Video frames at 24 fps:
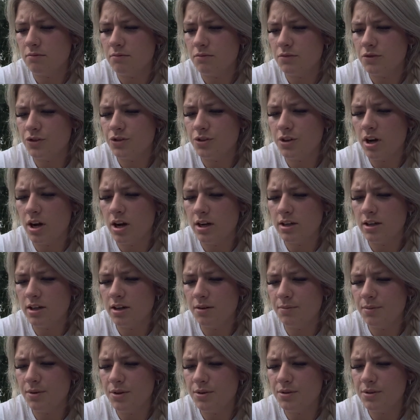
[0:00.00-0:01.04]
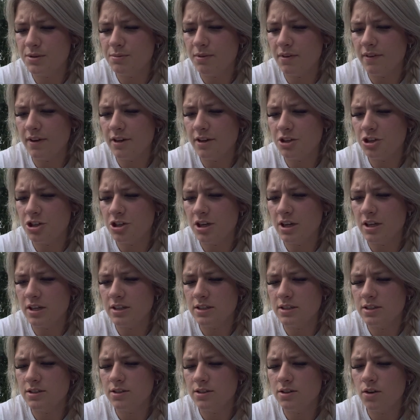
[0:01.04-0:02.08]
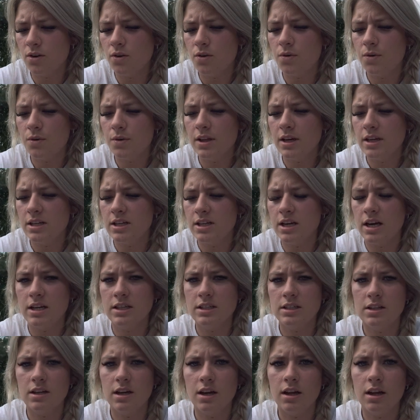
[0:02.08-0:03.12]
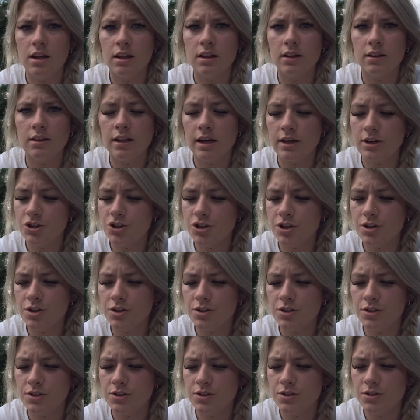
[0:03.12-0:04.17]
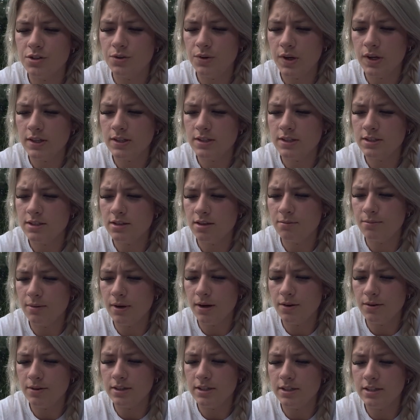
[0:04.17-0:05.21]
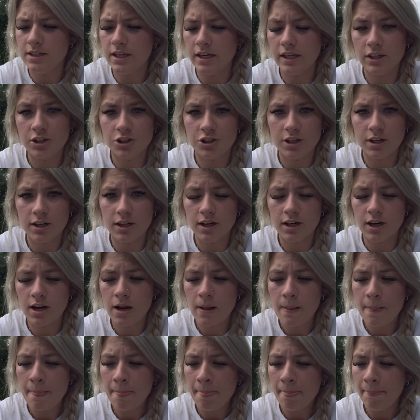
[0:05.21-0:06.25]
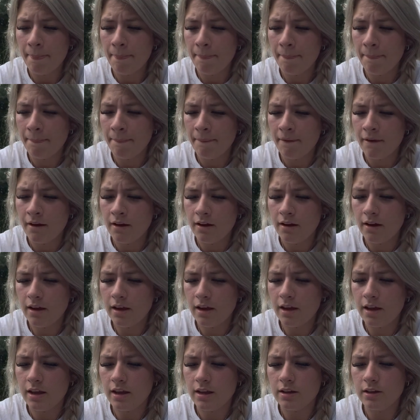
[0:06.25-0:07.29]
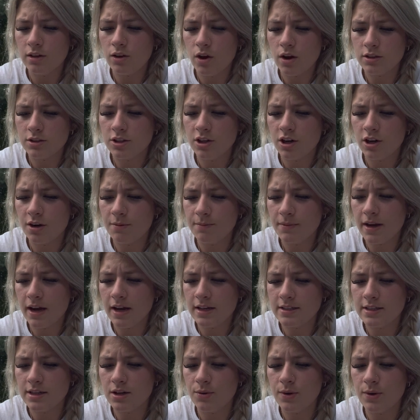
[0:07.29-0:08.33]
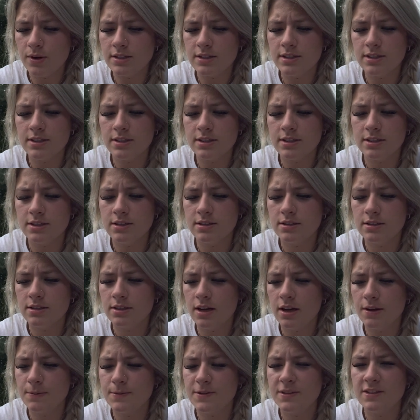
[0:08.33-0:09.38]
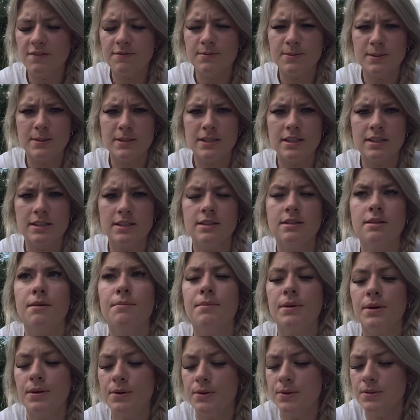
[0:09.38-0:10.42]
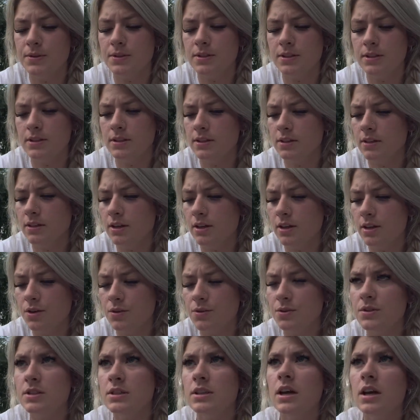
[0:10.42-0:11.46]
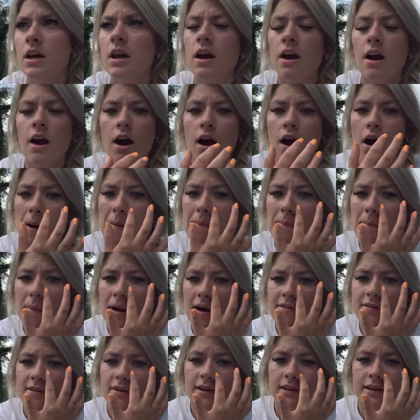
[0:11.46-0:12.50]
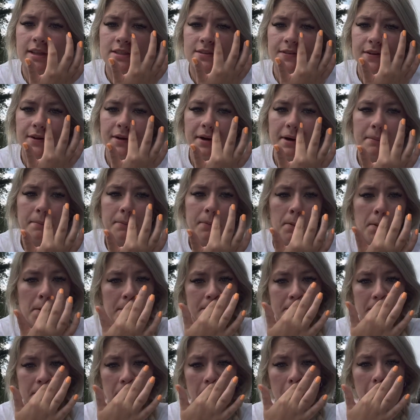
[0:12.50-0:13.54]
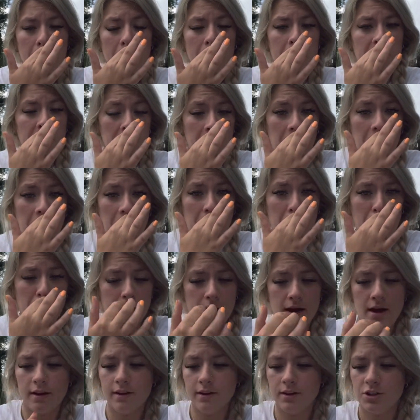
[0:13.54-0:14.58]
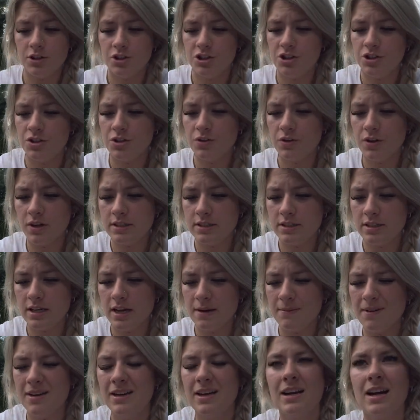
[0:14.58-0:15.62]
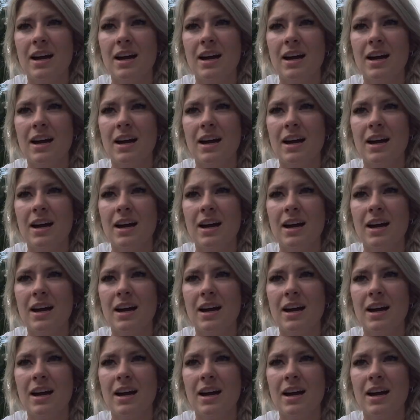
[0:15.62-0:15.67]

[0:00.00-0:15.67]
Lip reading: drug abuse prevention. So they tend to lecture students about the danger and long-term consequences of substance abuse and use. I feel like that's very important for college students. I mean,